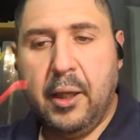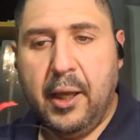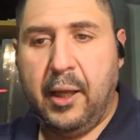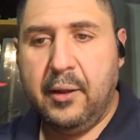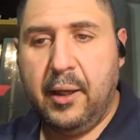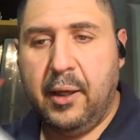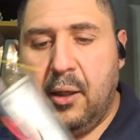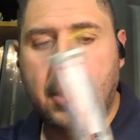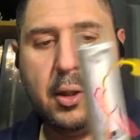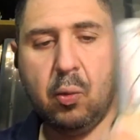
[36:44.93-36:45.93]
And
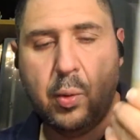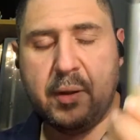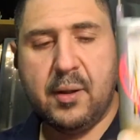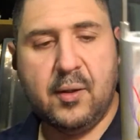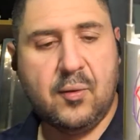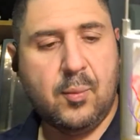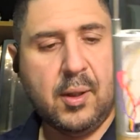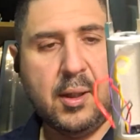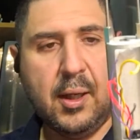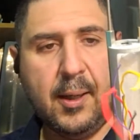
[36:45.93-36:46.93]
then with this
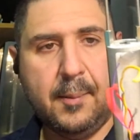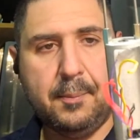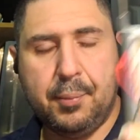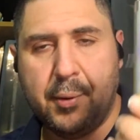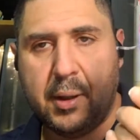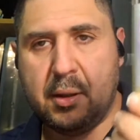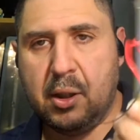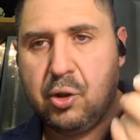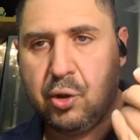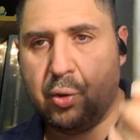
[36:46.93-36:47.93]
one, I'm
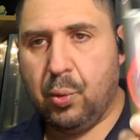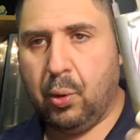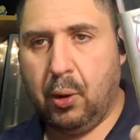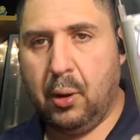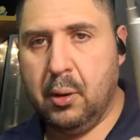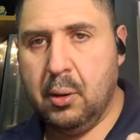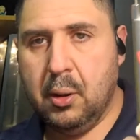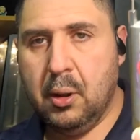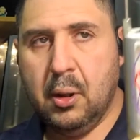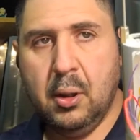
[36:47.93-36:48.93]
pretty sure
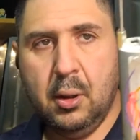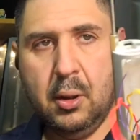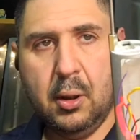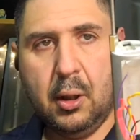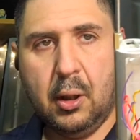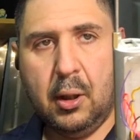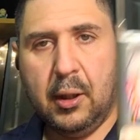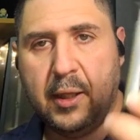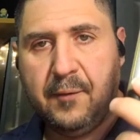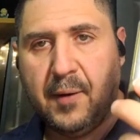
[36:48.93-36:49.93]

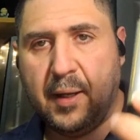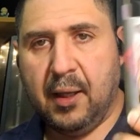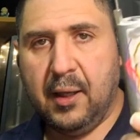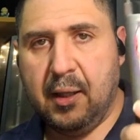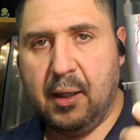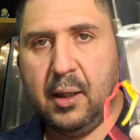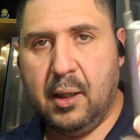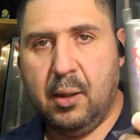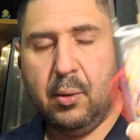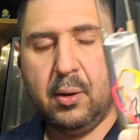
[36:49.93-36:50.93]
if I can get
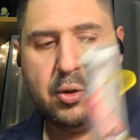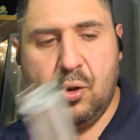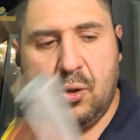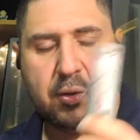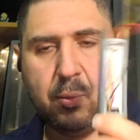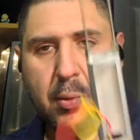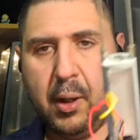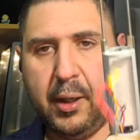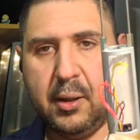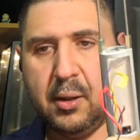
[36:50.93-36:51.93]
it just
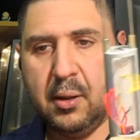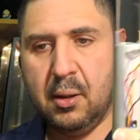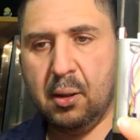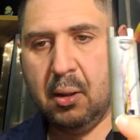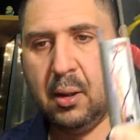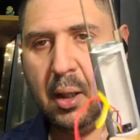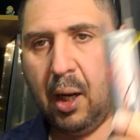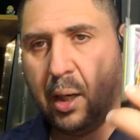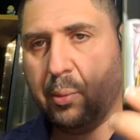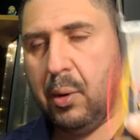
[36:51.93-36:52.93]
right,
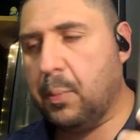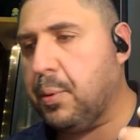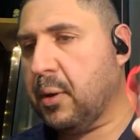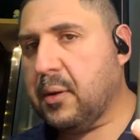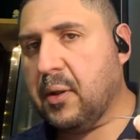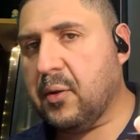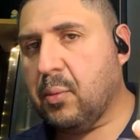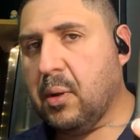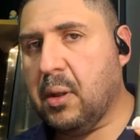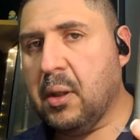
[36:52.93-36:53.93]
I will put this
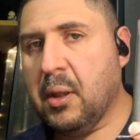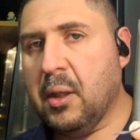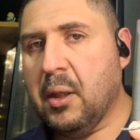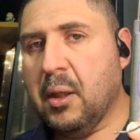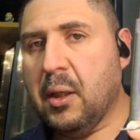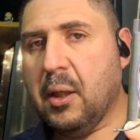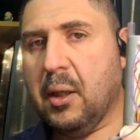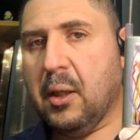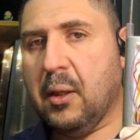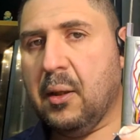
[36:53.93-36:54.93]
one
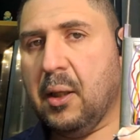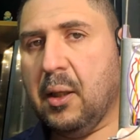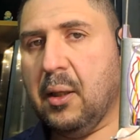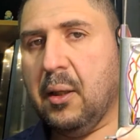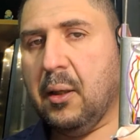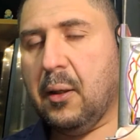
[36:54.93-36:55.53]
in the